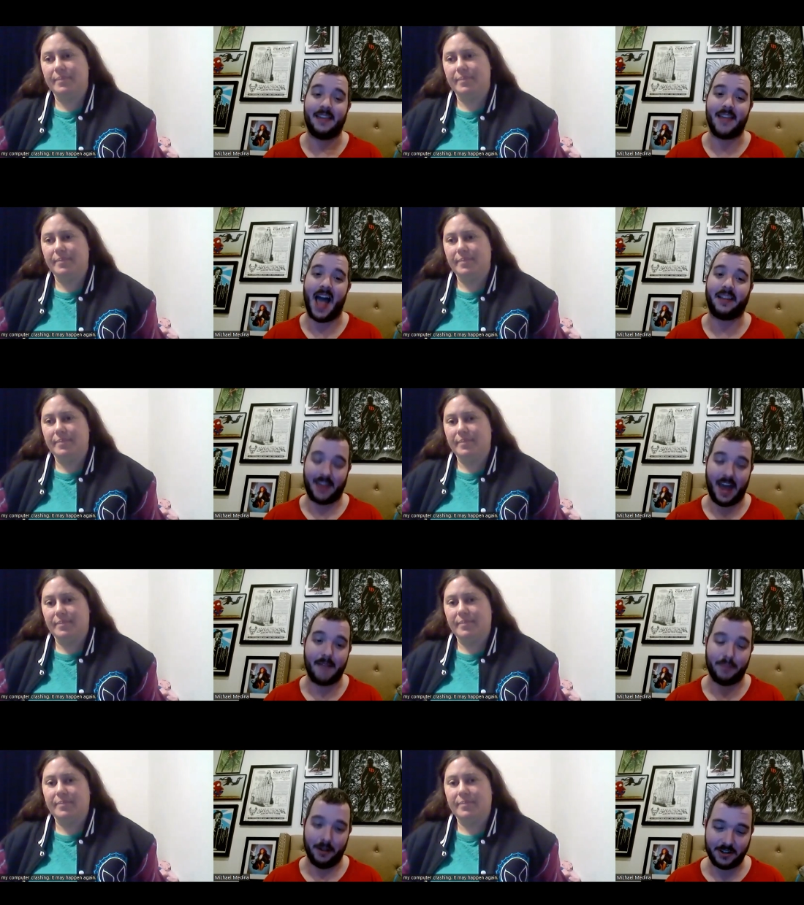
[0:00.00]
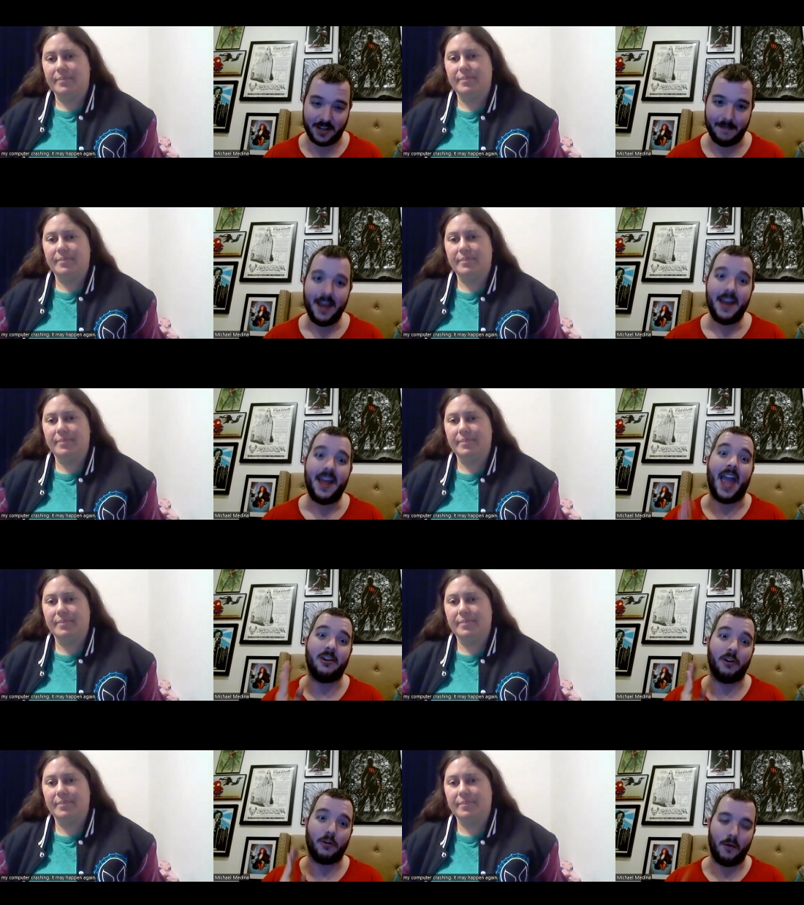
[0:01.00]
Speaker 1: exactly that bullshit,
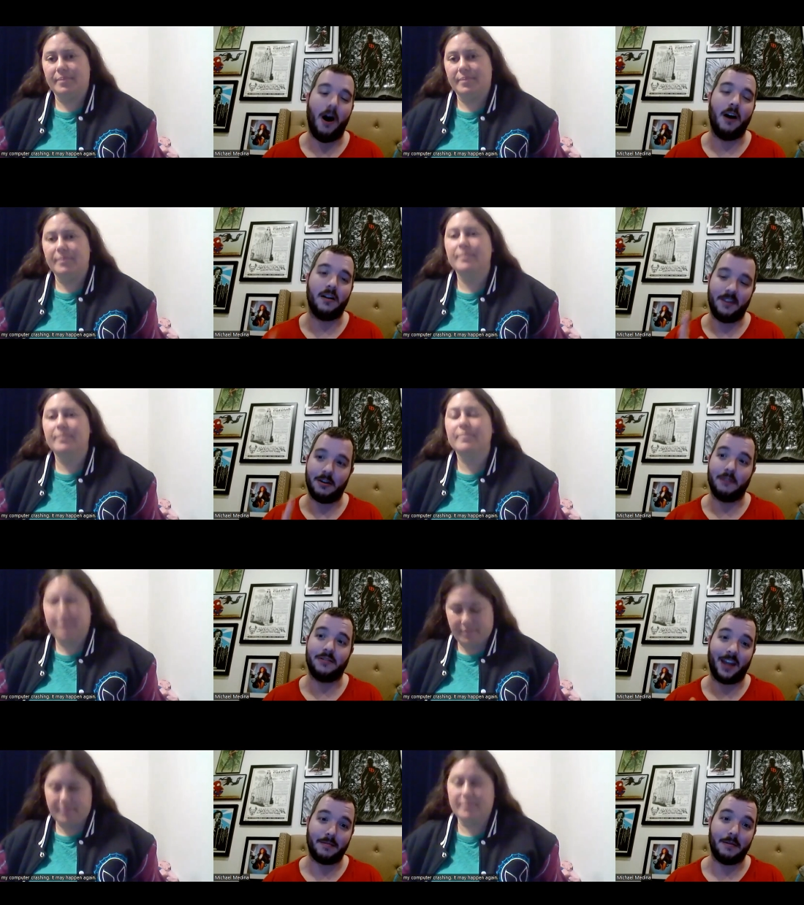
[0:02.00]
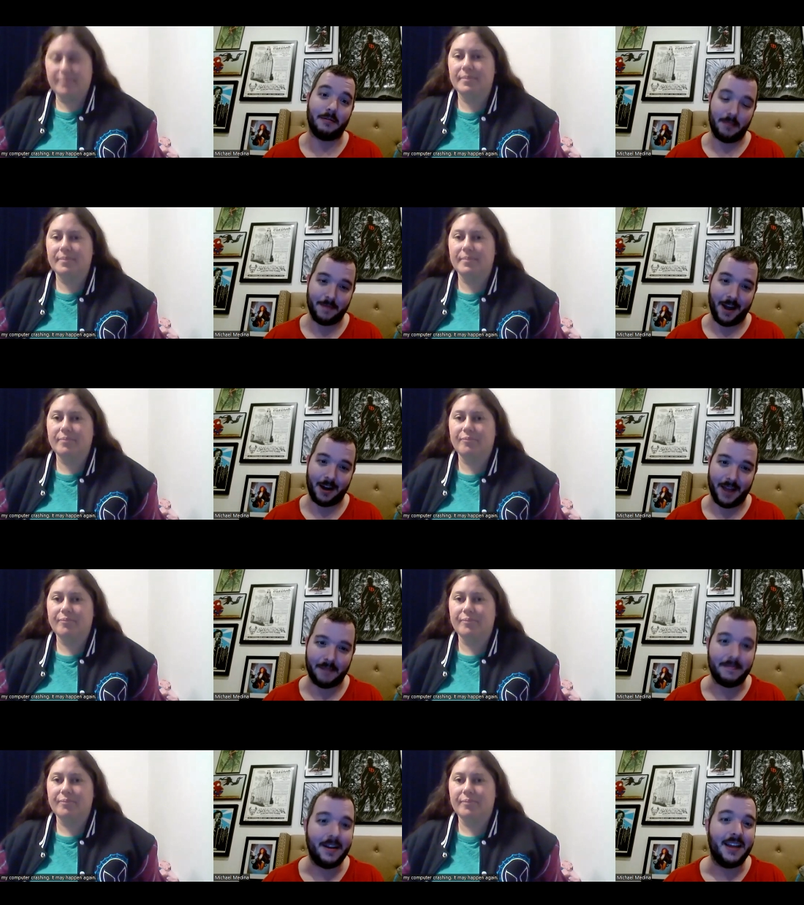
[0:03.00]
and you're wrong if you don't think other people can be
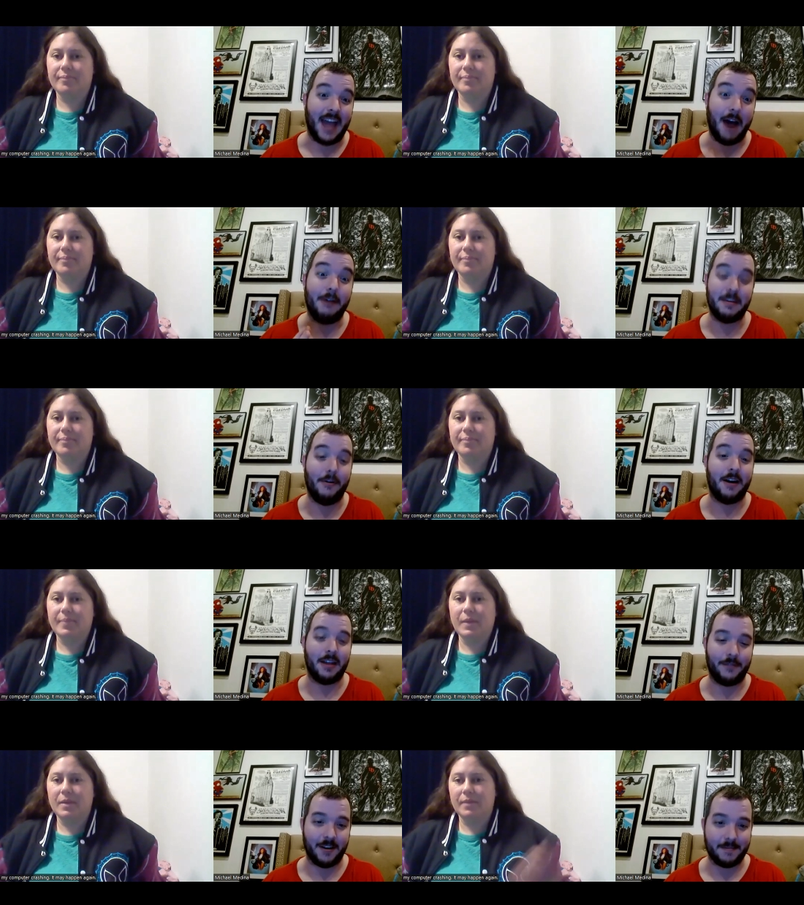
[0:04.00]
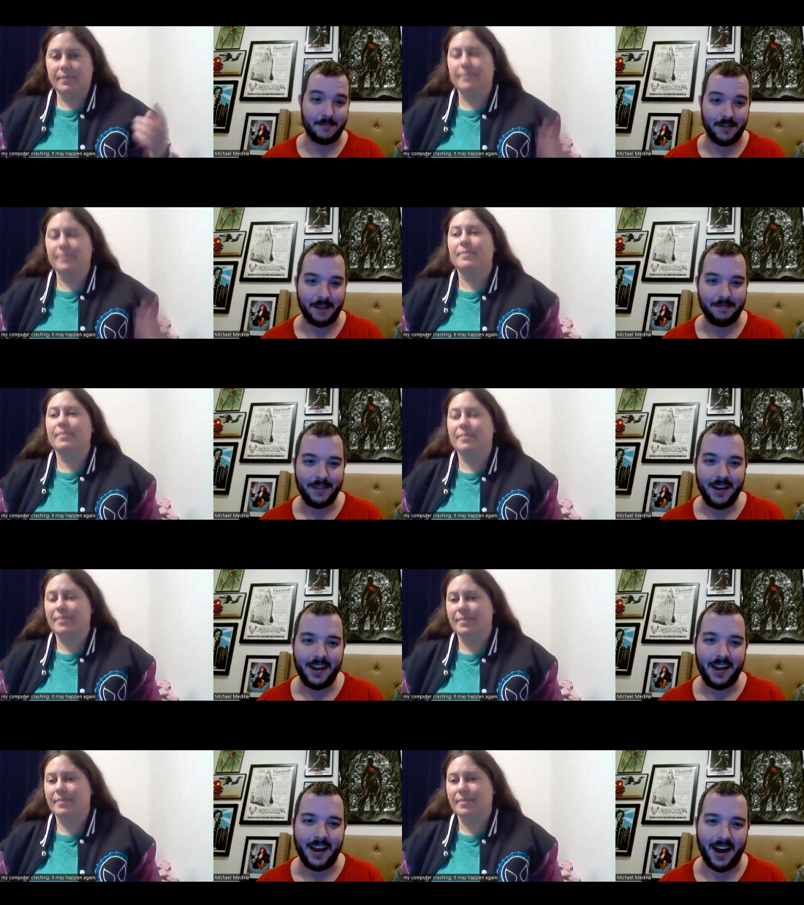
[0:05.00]
Spider-Man. That was the point of the first movie.
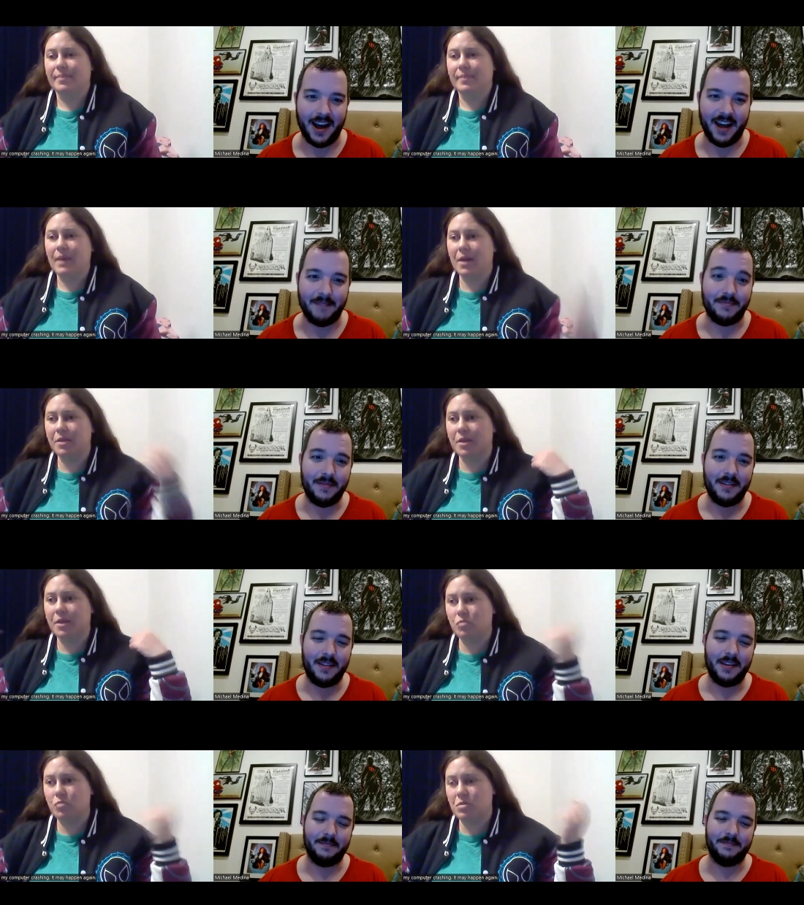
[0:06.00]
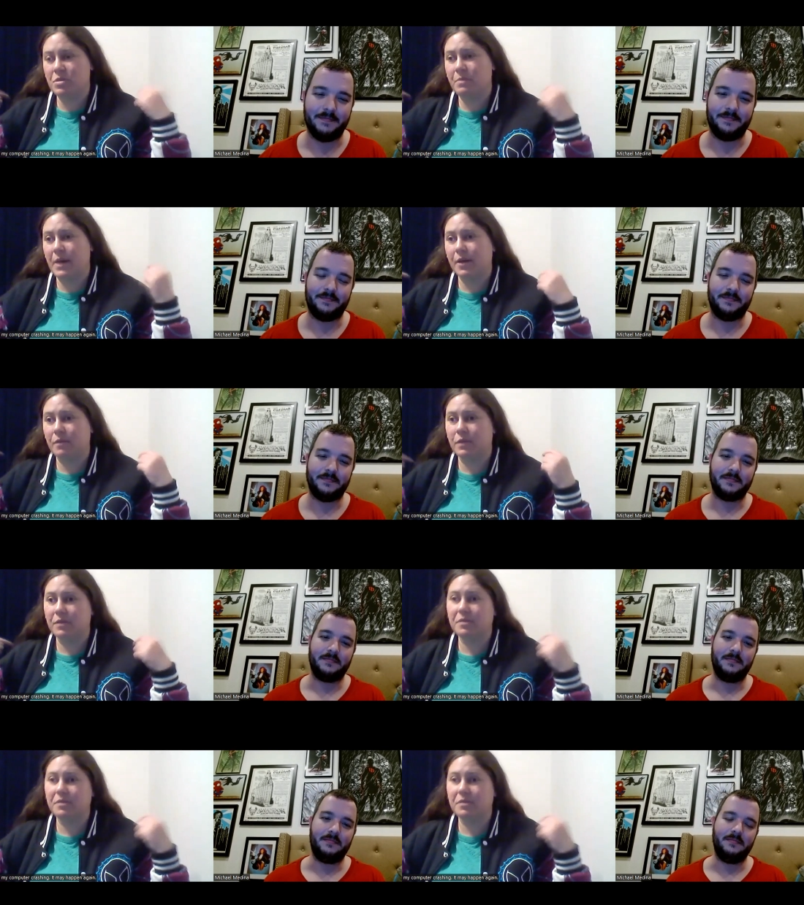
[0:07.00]
Speaker 2: Um, yeah, the, the back of this
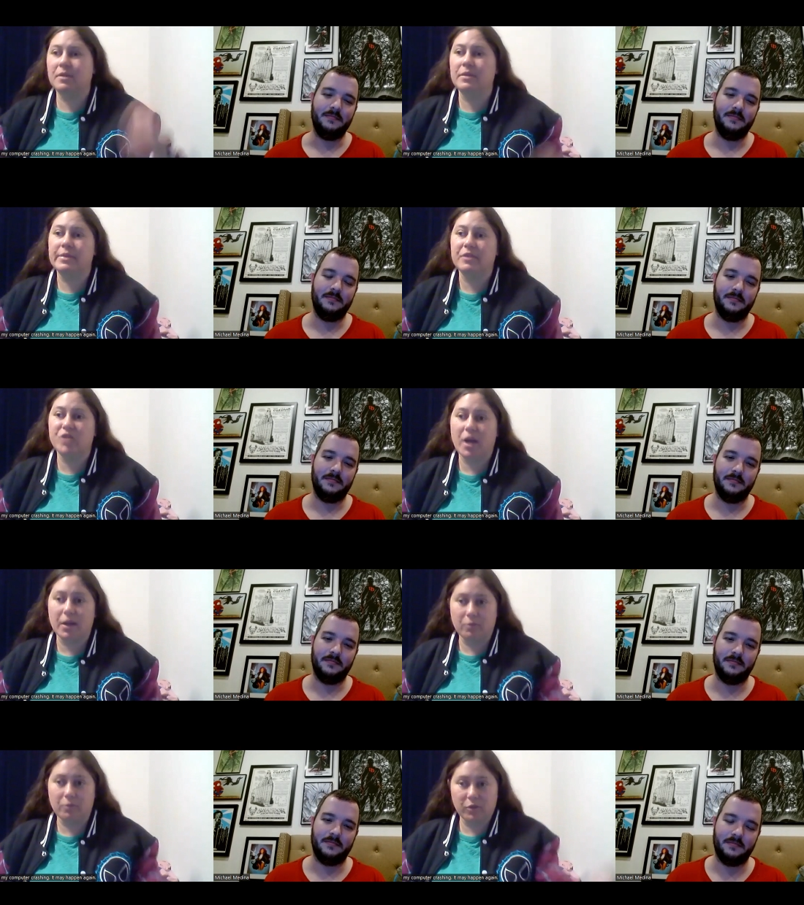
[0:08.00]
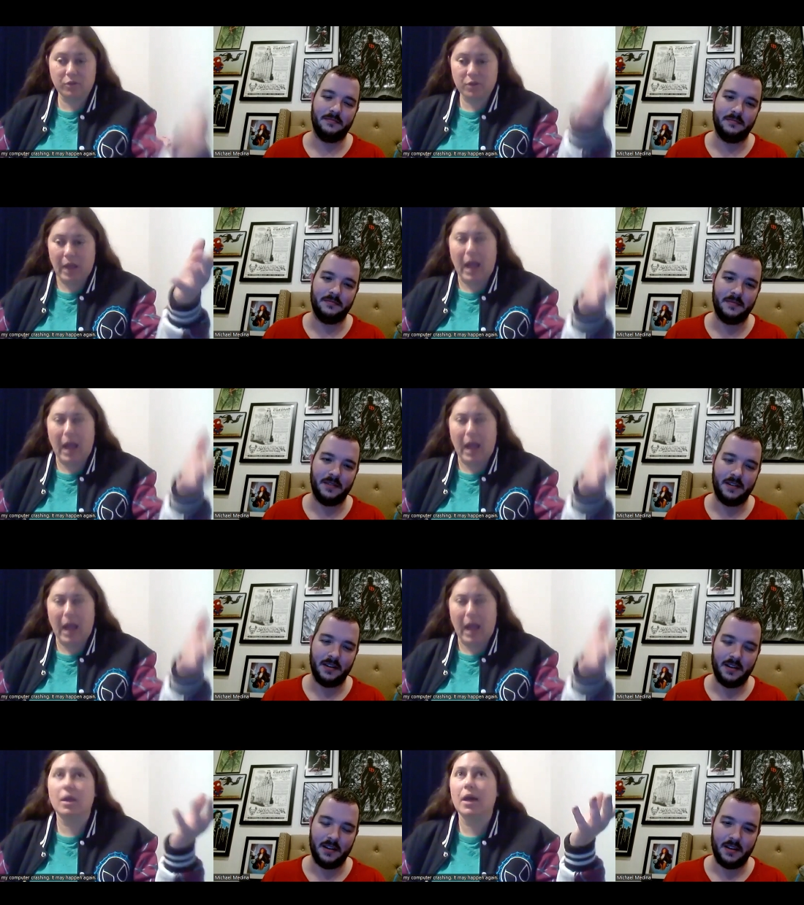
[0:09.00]
this jacket, which
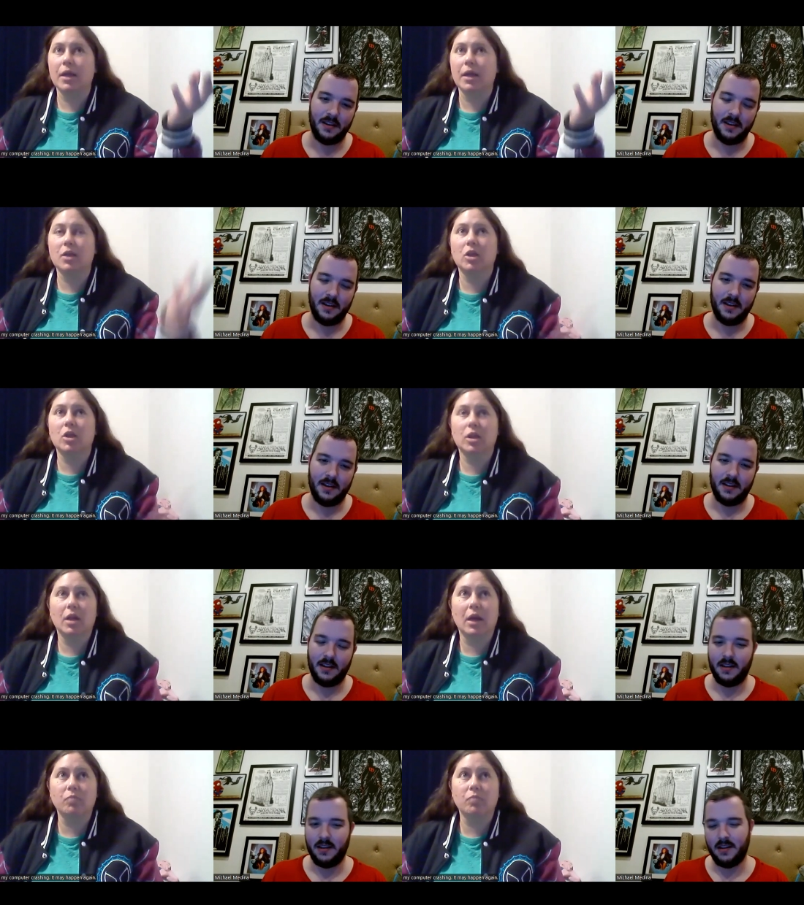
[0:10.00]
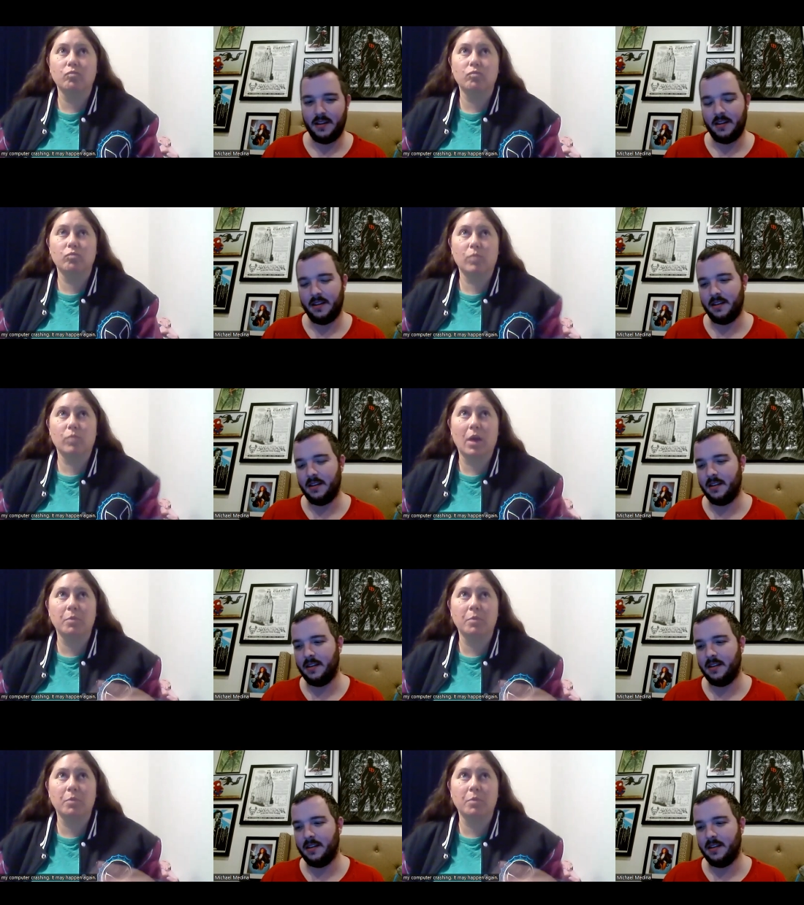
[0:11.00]
uh, I I I